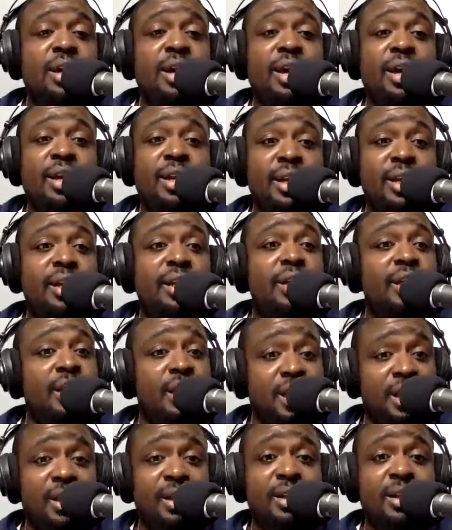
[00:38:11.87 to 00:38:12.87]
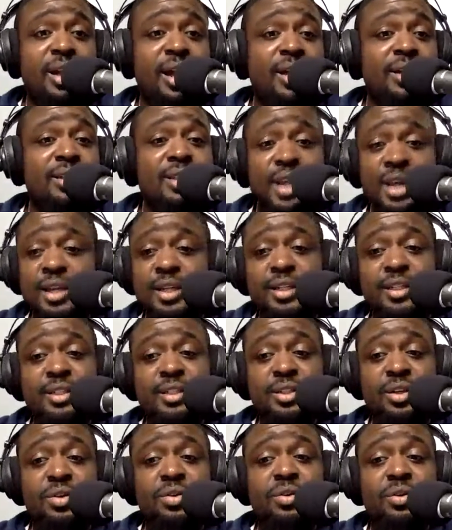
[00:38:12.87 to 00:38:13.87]
and he can hit like Jalen.
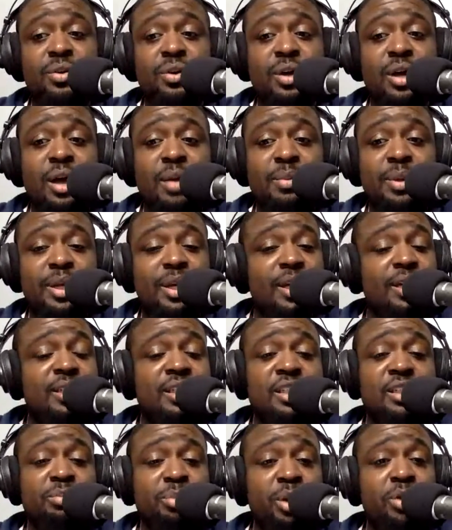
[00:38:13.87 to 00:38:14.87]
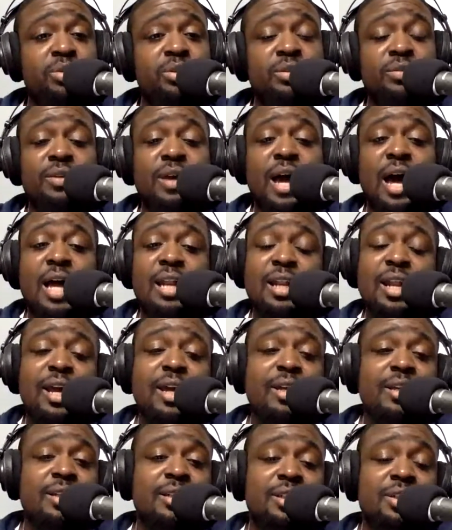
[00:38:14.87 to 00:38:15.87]
So I mean, he's explosive. I
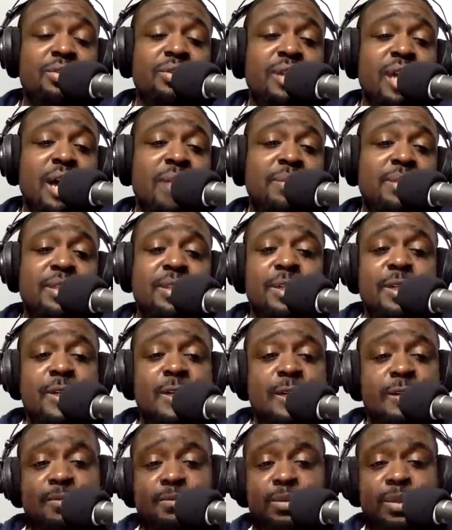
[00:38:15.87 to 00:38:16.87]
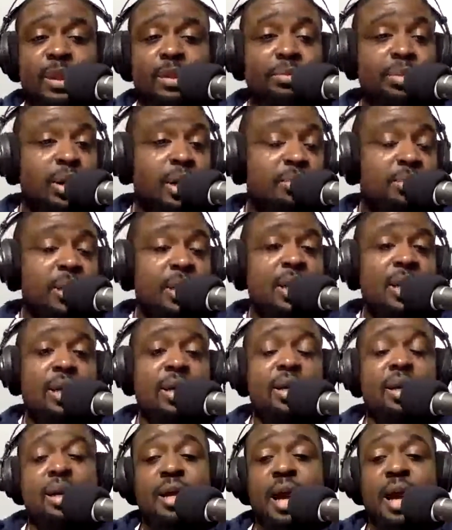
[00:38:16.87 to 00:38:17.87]
like Joe Thomas. Put him in there.
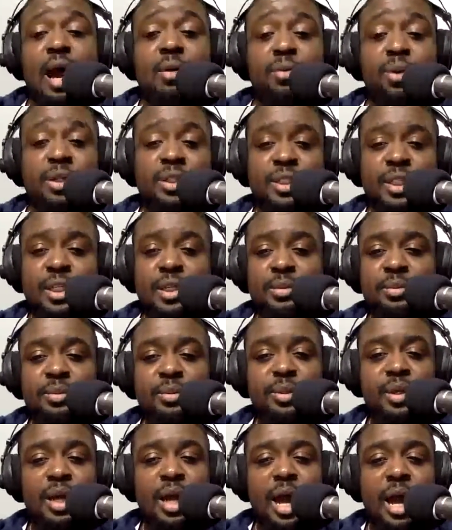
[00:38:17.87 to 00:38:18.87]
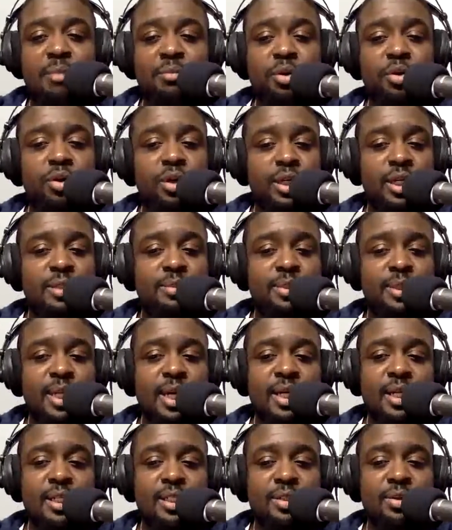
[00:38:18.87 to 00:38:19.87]
I want to see him. I'm gonna keep
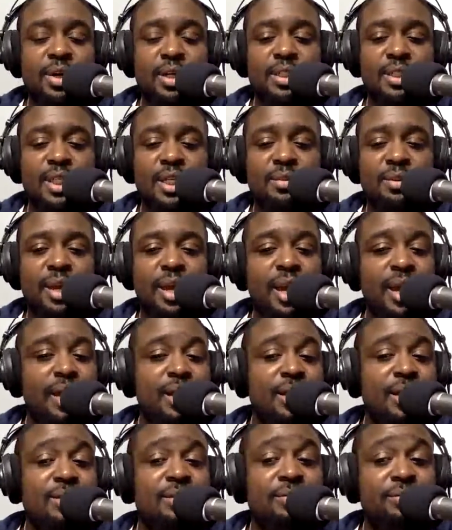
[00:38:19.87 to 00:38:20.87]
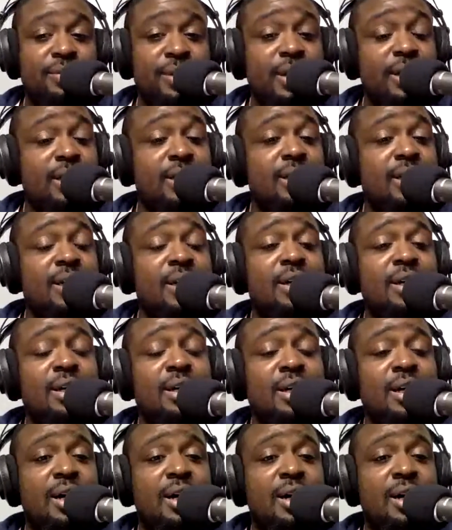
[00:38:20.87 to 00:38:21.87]
saying it till I see him. And he's a fucking
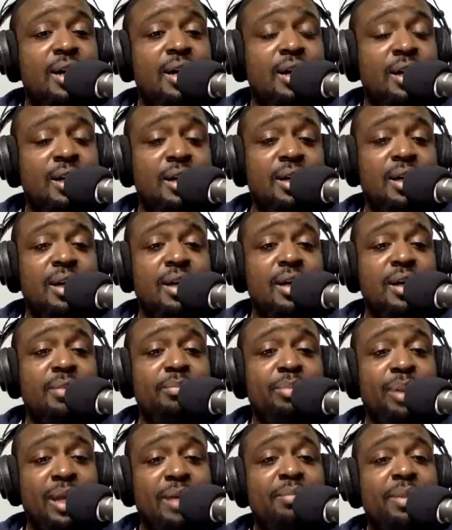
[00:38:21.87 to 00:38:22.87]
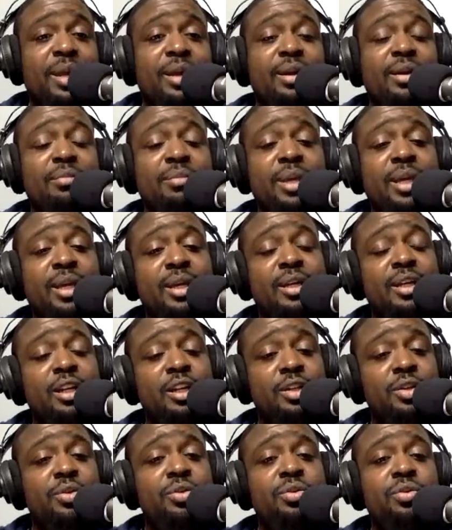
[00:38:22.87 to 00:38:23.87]
playmaker, man. The
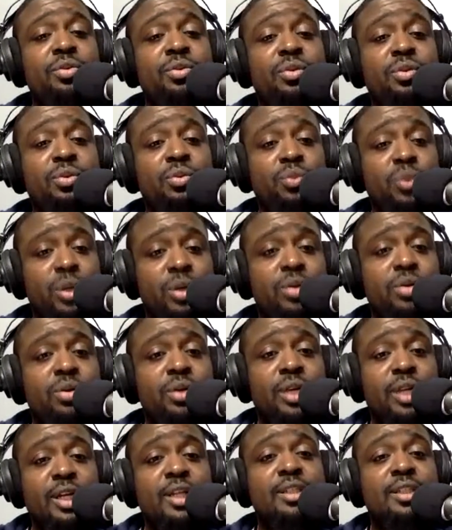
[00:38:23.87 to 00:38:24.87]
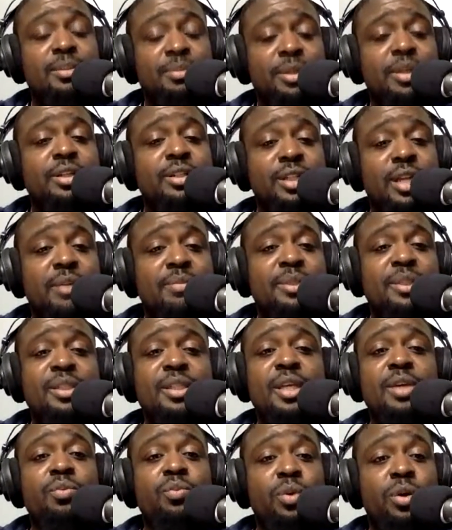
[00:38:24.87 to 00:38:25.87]
dude will get us some interceptions.
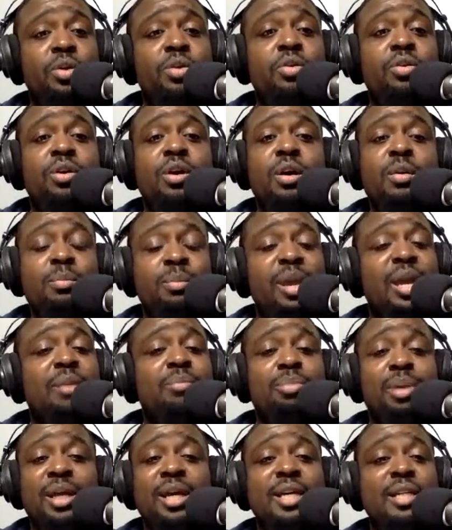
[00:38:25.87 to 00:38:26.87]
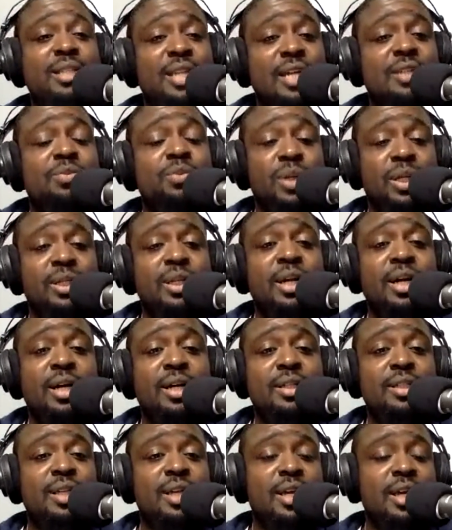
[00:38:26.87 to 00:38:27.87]
He will make plays. That's what he
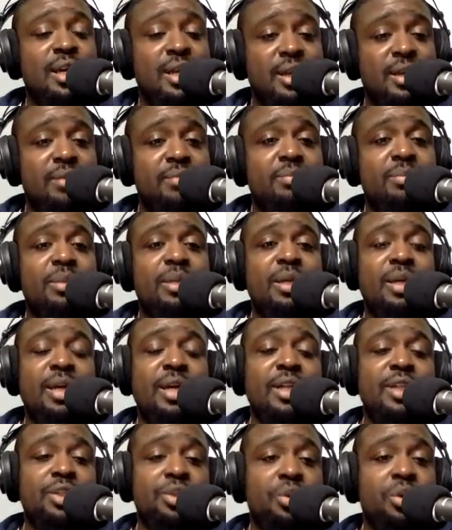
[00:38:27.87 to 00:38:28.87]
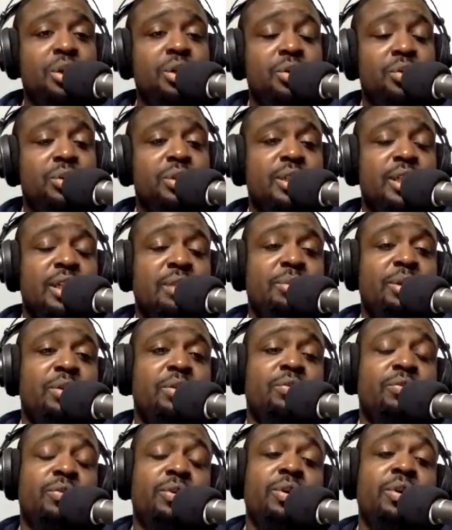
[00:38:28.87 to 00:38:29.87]
does. Him and Jordan Lewis need to be on the
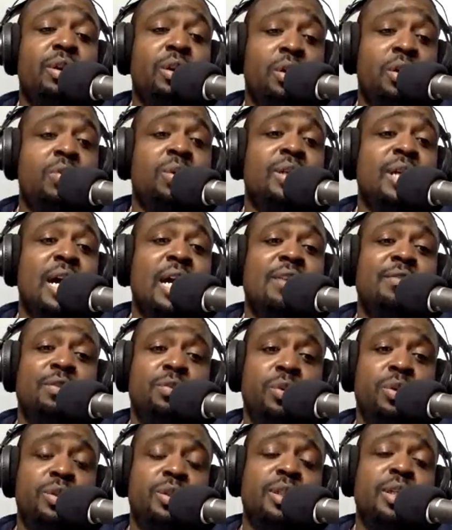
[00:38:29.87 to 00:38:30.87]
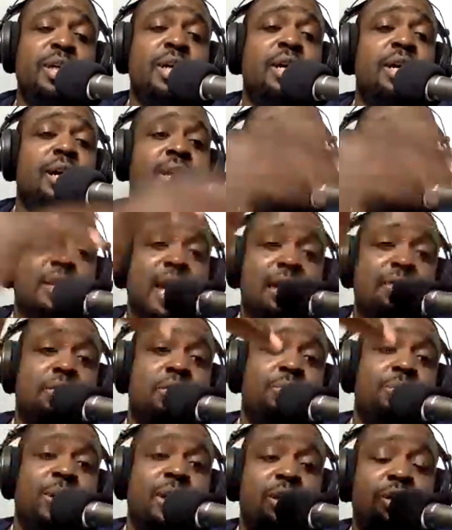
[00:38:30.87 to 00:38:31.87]
field along with Donovan Wilson. That will
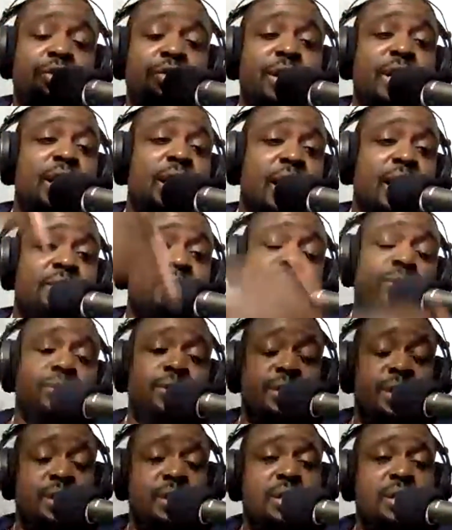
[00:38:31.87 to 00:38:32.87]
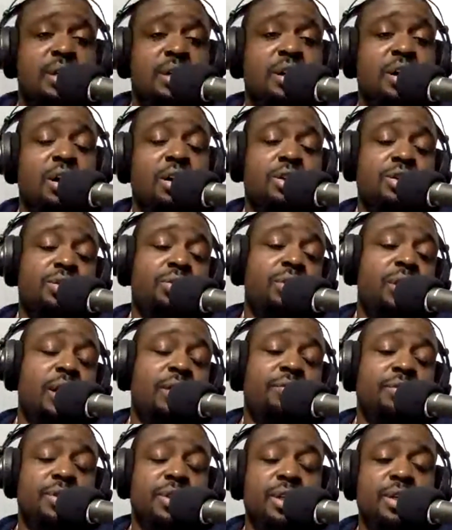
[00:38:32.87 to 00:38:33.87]
be 3 levels or 2
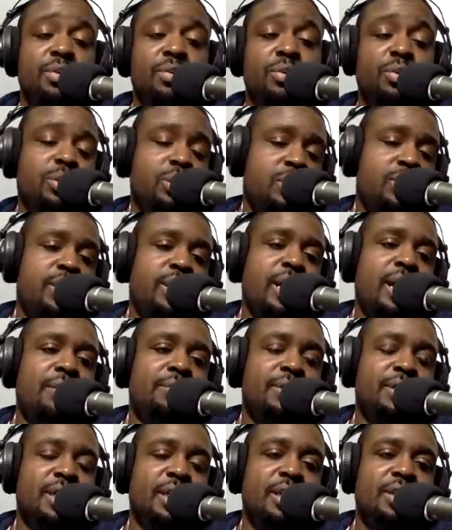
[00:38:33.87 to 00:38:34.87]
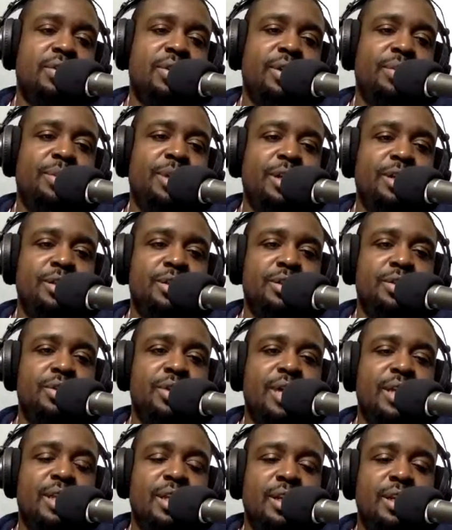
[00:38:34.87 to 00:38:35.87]
levels or 3. I would say 3 because you still
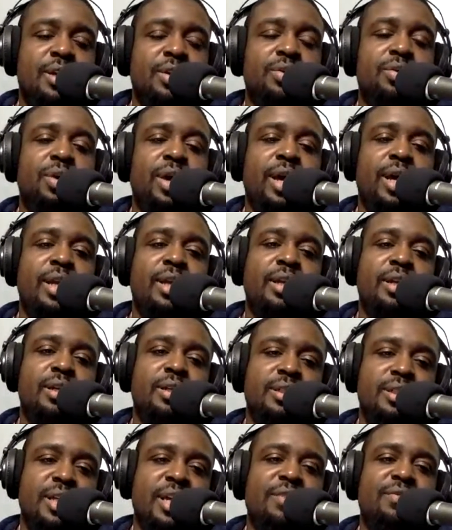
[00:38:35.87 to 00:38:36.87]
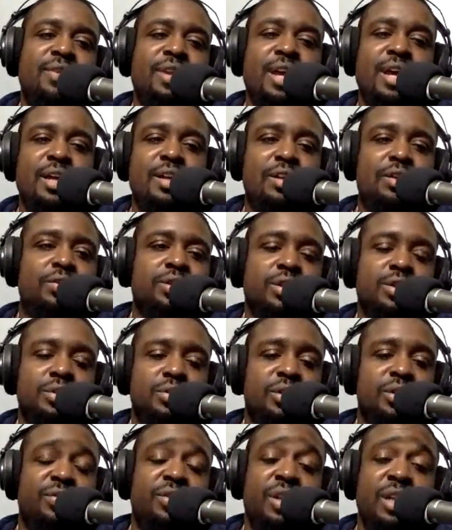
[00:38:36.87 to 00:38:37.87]
got the nickel and safety. Those are 2
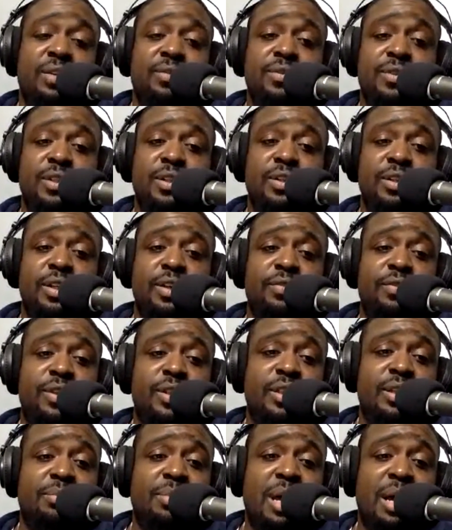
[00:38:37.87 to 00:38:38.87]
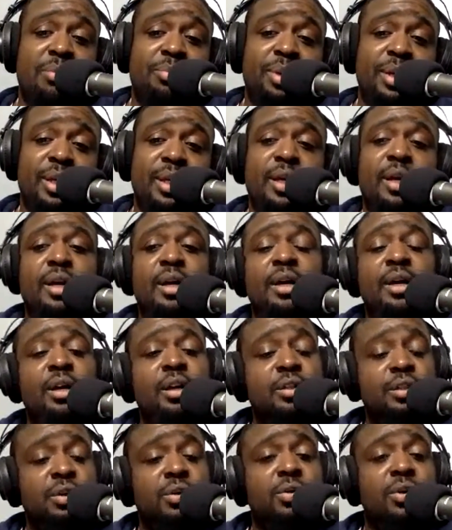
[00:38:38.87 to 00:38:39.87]
different levels of defense, in my opinion.
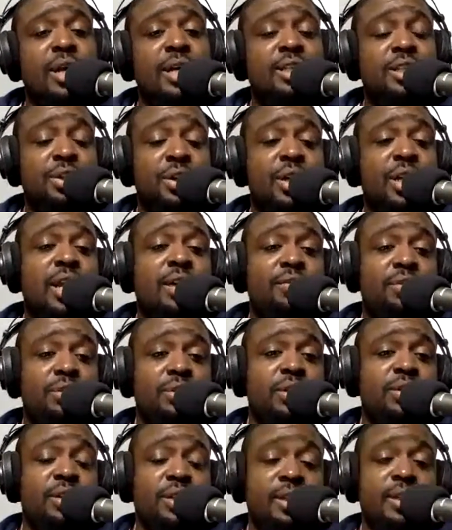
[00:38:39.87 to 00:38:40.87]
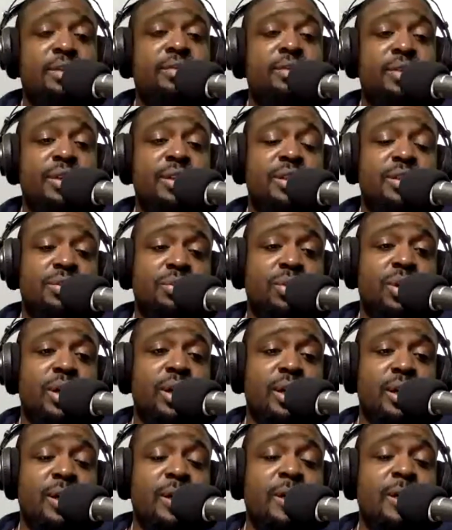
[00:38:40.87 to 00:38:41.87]
So that's 3 levels of the defense where